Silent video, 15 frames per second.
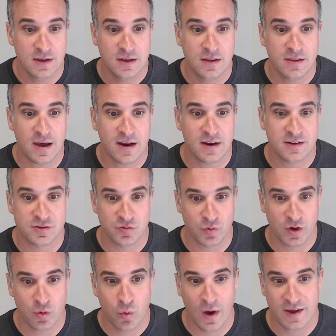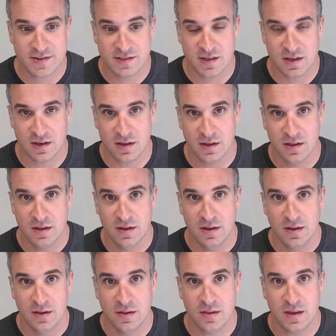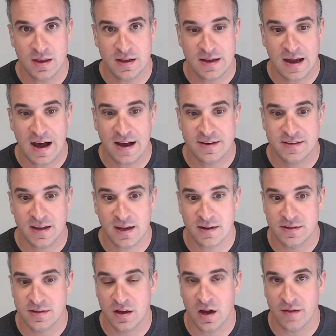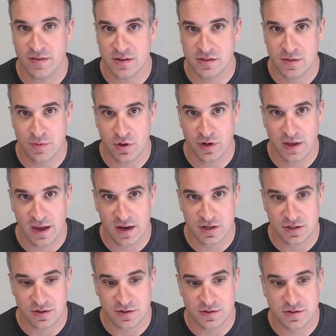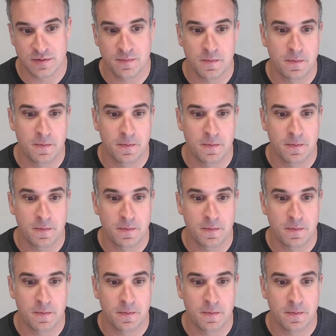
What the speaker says: that is requesting the content of its communications.